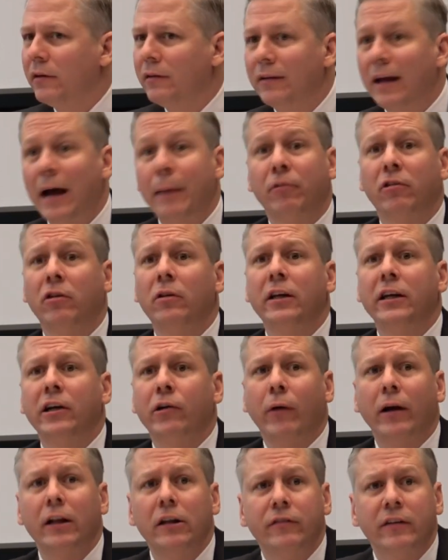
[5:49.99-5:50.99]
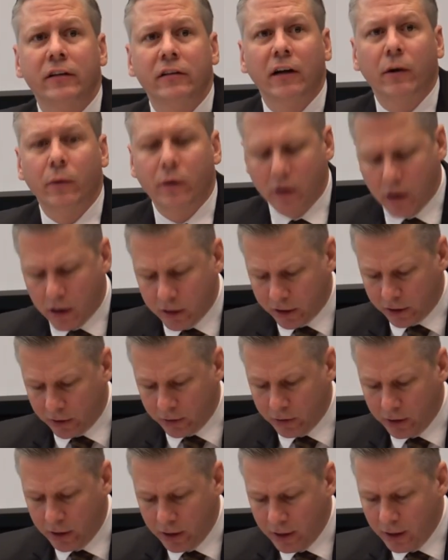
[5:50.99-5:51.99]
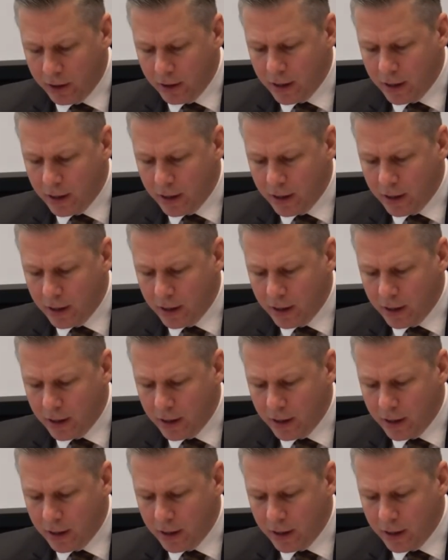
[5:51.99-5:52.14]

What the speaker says: is absolutely irrelevant, I would argue.